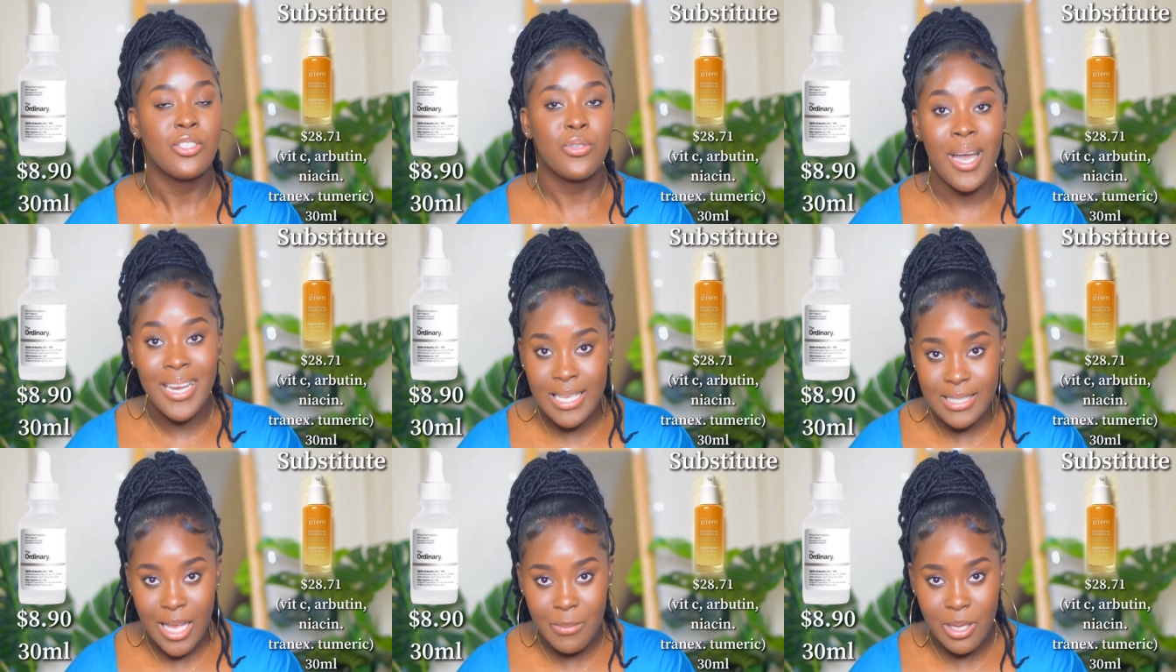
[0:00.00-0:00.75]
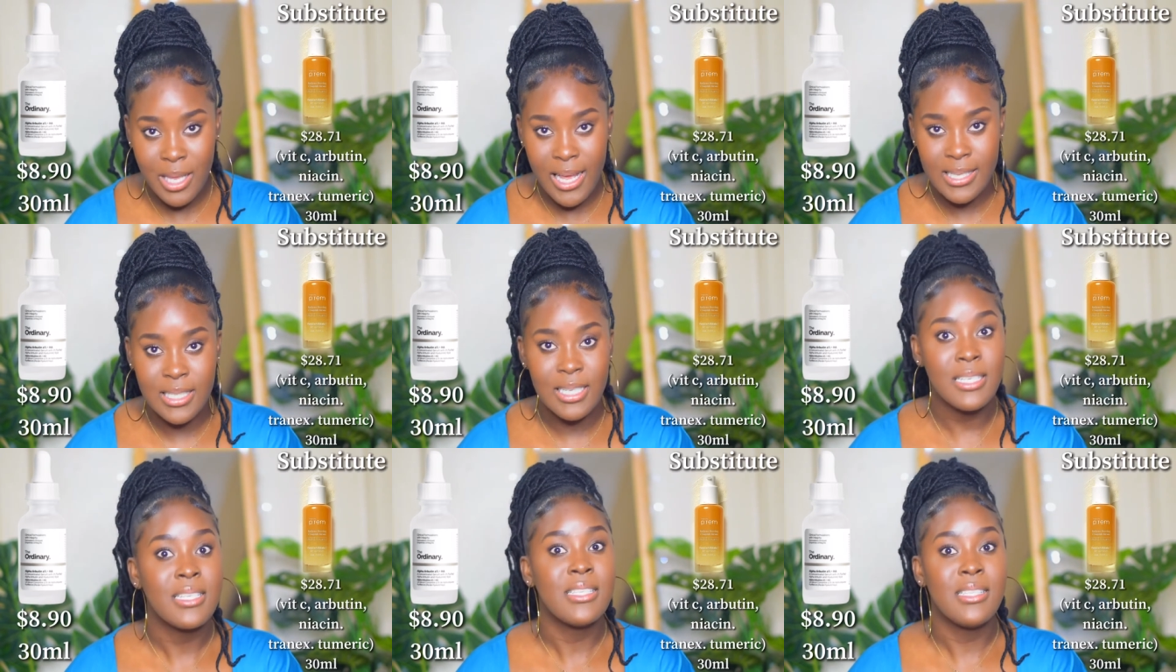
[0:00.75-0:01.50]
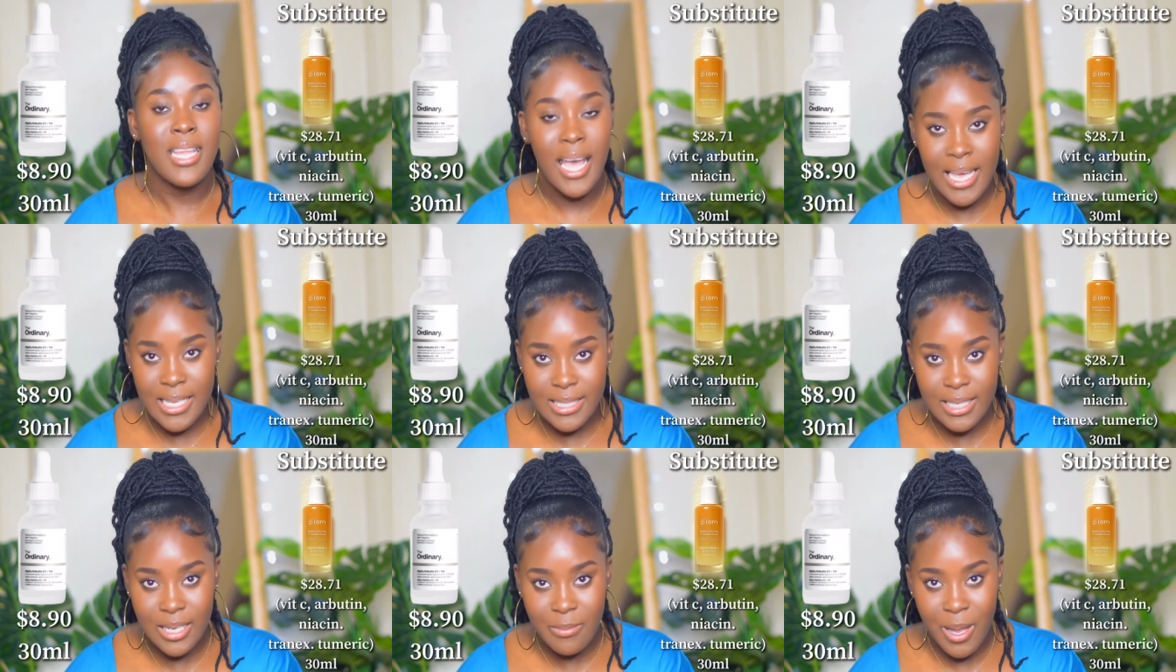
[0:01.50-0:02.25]
tranexamic acid,
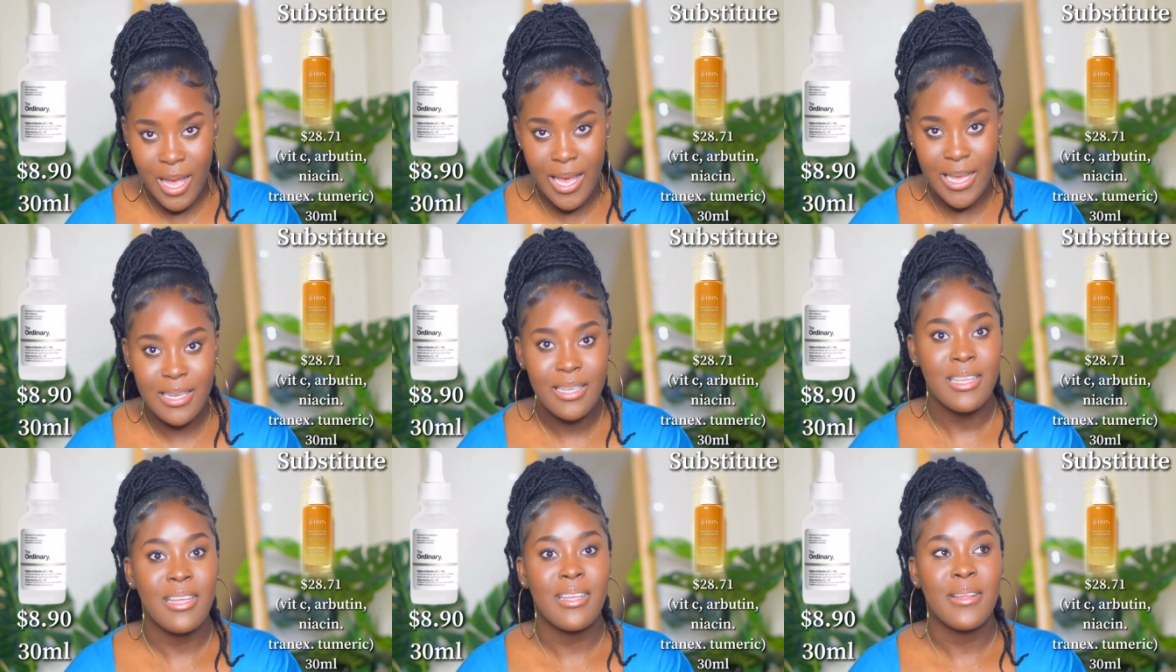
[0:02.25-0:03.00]
niacinamide.